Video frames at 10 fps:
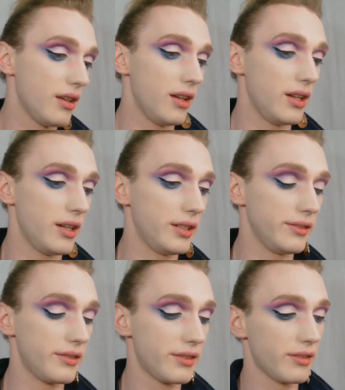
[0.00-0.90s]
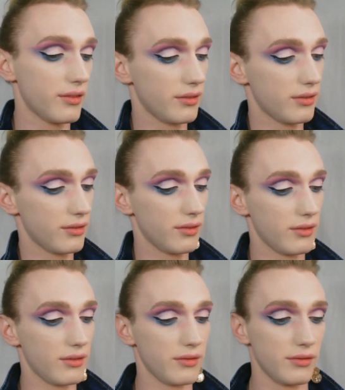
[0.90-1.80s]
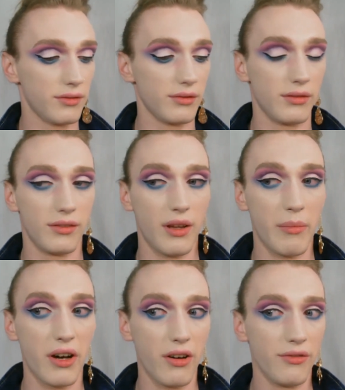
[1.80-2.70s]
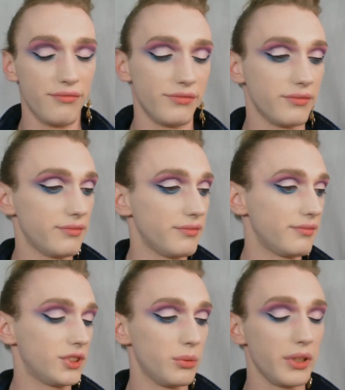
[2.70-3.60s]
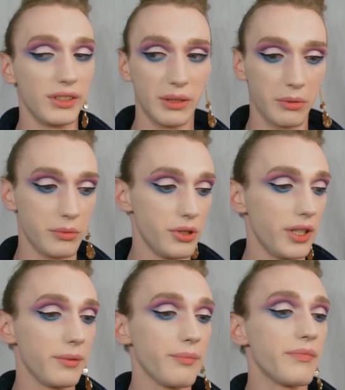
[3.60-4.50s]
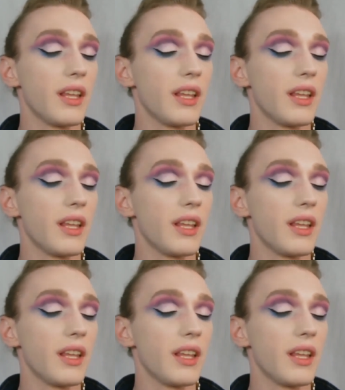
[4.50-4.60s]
and a mirror so we can see what we're doing.